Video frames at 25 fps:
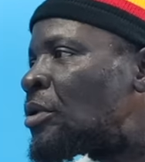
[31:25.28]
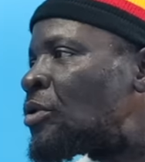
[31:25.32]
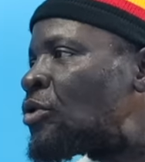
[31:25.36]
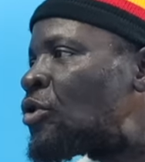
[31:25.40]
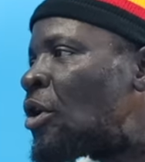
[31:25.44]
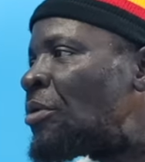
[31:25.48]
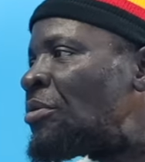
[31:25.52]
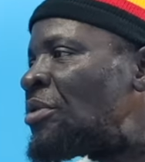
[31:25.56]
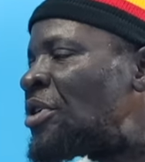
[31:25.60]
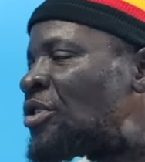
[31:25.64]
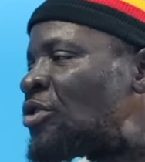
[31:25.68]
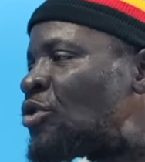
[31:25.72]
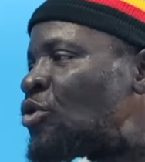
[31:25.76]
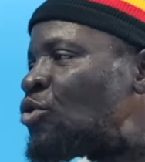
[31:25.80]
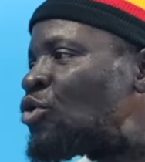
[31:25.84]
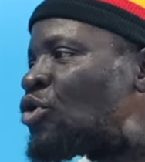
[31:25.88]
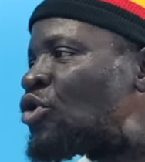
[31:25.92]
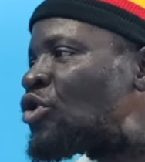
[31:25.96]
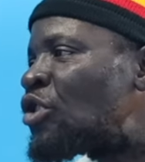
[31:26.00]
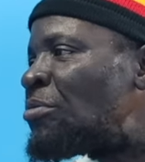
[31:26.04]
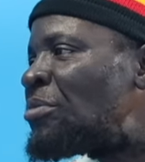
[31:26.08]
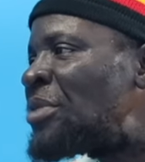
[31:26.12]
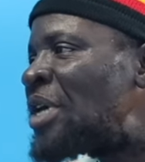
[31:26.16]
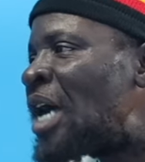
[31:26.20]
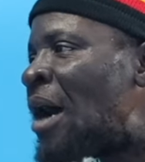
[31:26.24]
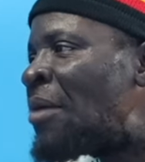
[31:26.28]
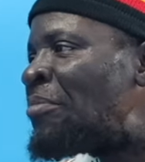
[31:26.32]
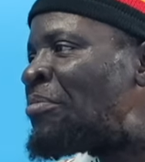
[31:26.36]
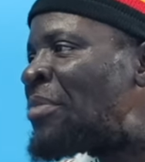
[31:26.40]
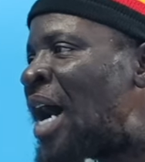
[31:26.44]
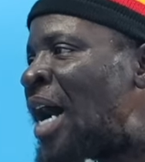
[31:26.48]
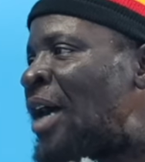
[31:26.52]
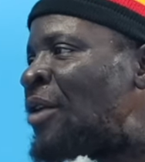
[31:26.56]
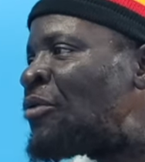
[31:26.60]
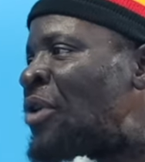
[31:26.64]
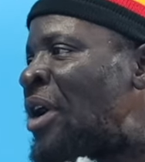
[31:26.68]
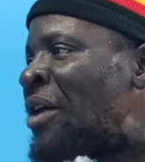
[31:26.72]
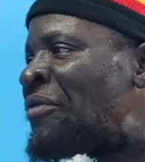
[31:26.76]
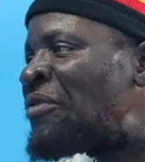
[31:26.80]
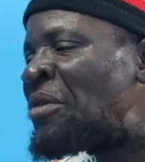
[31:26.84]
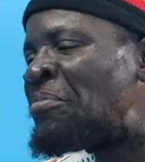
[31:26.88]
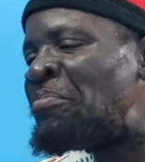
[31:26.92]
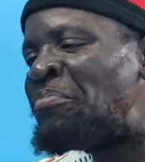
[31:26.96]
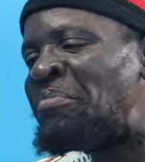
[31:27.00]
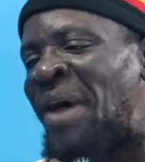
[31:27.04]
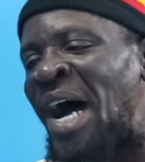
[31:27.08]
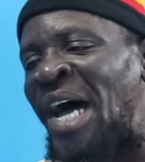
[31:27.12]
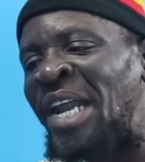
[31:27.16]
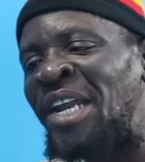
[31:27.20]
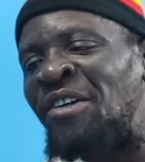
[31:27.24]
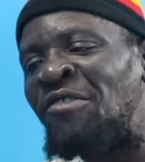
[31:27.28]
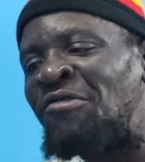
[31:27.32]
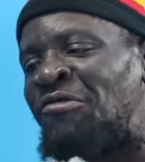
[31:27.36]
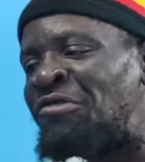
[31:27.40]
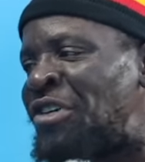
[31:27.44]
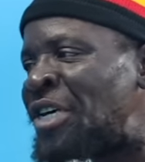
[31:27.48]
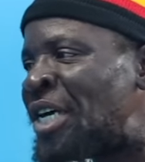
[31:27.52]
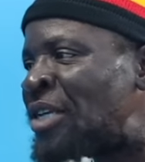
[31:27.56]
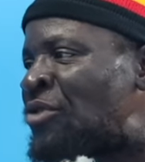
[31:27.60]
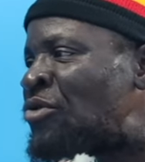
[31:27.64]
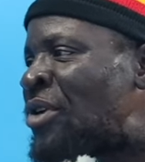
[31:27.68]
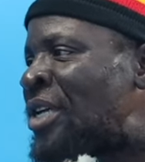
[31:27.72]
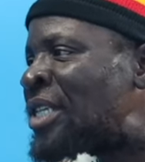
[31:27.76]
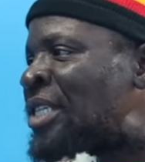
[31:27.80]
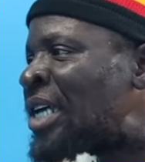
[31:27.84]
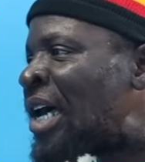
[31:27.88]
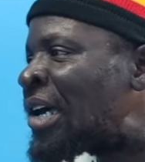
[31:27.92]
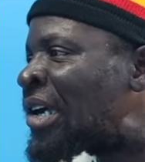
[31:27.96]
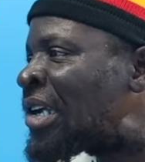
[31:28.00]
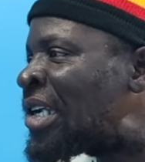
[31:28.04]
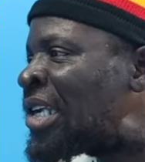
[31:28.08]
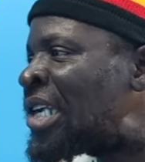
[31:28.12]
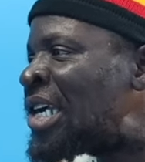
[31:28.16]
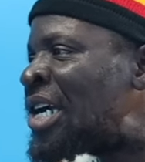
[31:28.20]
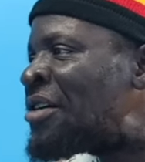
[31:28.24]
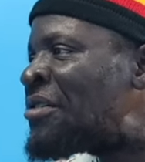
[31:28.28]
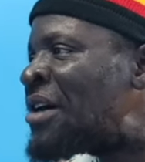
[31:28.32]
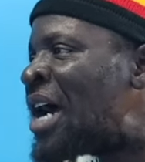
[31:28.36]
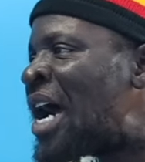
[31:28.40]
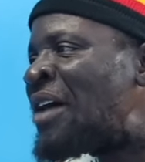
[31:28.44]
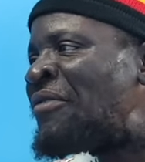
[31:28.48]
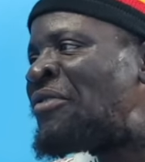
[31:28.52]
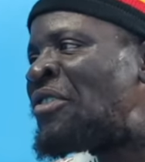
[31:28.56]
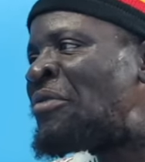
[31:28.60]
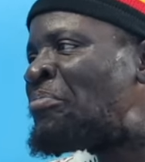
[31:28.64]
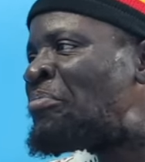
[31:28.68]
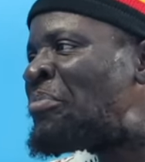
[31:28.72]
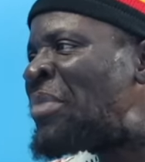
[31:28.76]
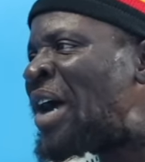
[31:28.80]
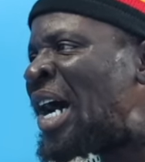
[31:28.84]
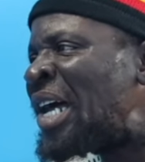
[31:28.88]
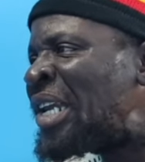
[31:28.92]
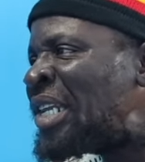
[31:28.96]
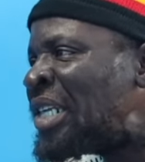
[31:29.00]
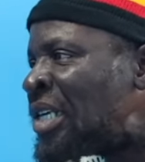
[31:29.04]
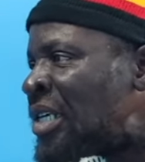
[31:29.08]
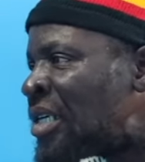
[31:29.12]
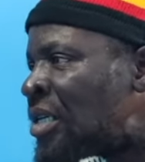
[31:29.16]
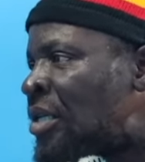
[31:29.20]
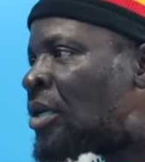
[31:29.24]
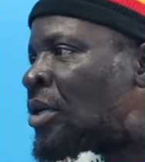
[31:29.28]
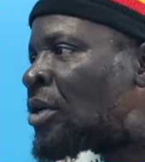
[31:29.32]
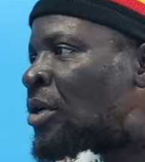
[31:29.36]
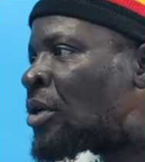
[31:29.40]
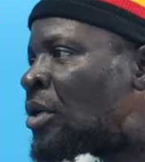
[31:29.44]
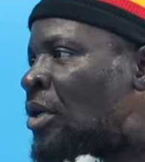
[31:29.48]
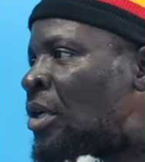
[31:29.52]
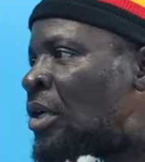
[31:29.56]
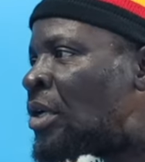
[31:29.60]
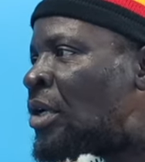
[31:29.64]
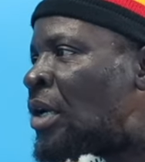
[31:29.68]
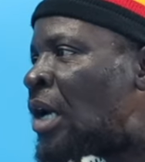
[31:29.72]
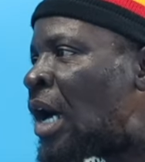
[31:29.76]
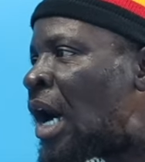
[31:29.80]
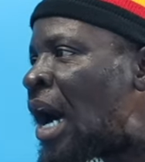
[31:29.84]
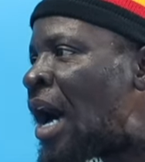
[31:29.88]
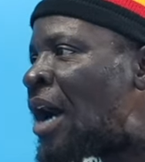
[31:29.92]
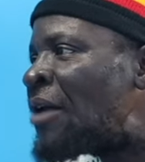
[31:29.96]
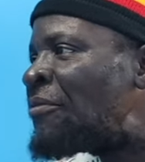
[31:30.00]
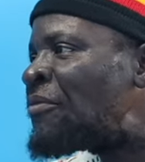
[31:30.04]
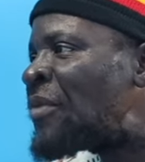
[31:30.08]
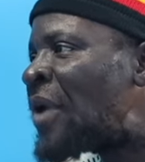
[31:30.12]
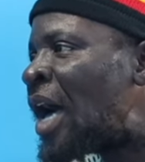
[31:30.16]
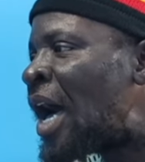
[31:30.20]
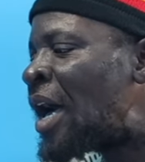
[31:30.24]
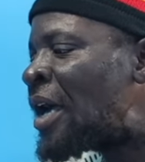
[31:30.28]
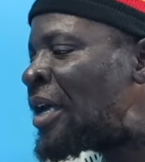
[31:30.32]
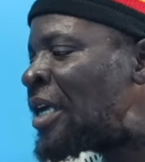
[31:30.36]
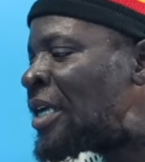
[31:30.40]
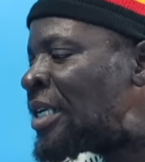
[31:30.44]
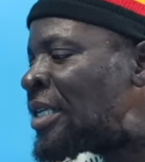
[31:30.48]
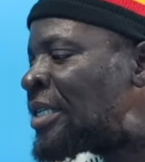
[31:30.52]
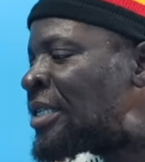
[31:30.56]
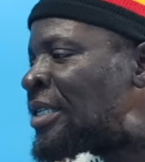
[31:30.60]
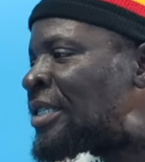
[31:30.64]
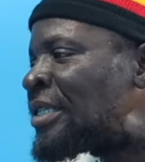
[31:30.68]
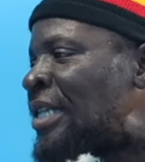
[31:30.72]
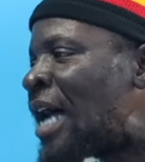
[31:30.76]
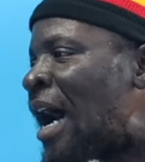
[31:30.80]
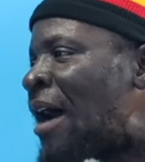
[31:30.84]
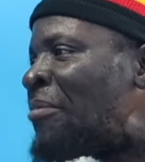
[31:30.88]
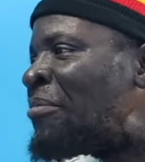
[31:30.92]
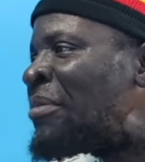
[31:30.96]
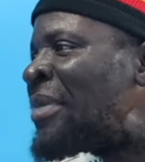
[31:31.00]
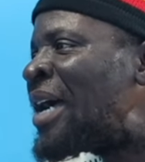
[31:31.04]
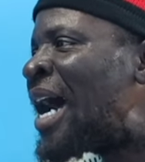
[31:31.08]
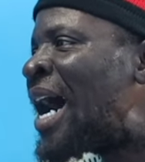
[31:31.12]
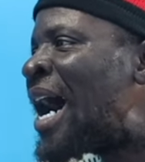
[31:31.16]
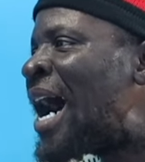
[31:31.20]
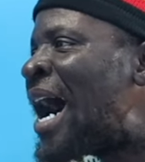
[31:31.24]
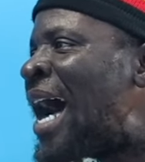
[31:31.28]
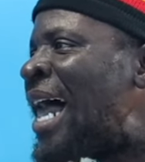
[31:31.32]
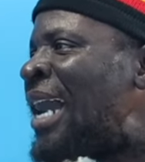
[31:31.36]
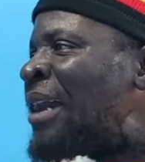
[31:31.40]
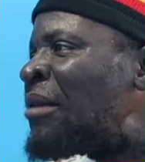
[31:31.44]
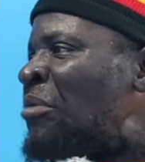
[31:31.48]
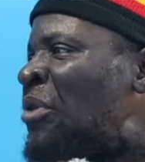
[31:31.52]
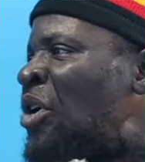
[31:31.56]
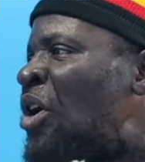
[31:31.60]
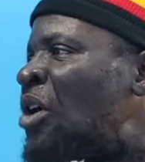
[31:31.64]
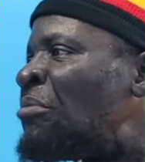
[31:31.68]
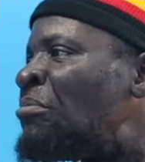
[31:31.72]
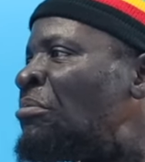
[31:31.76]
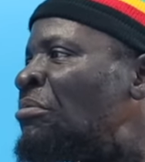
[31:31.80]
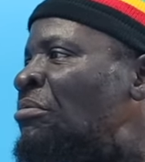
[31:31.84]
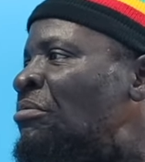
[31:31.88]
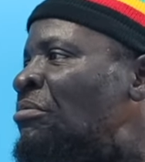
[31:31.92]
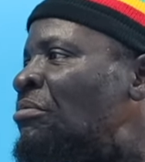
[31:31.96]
Tubbies used to be a man where everybody rate, to take care of everybody, you know. Um, and in start my album,